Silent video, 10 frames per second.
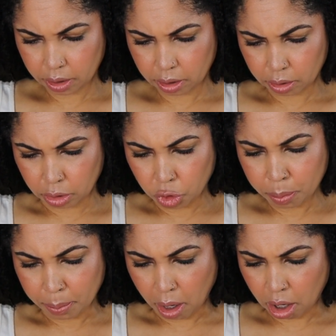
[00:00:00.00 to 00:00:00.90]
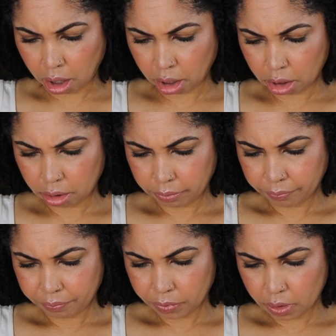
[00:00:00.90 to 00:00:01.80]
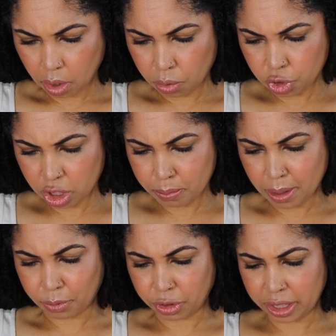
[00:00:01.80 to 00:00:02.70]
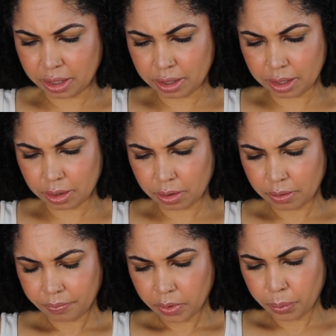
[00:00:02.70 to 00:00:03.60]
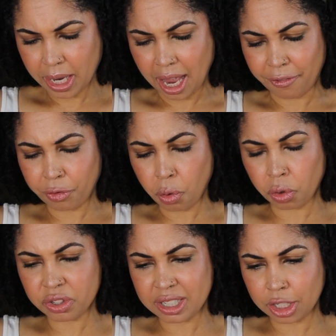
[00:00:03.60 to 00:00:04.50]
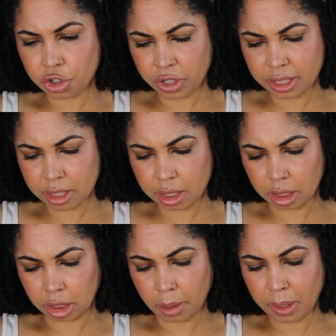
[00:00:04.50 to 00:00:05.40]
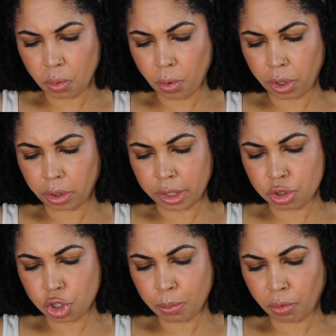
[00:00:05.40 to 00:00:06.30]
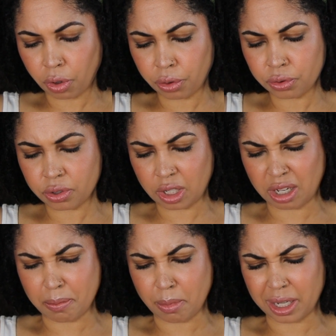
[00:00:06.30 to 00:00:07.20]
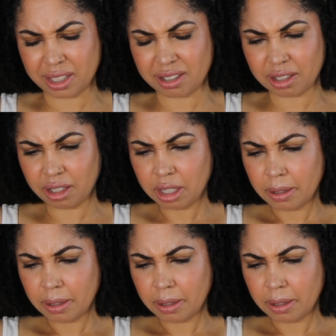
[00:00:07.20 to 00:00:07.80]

Lubimar, Ocean Memories. We have floral citrus, lemon oil, and tuberose and musk.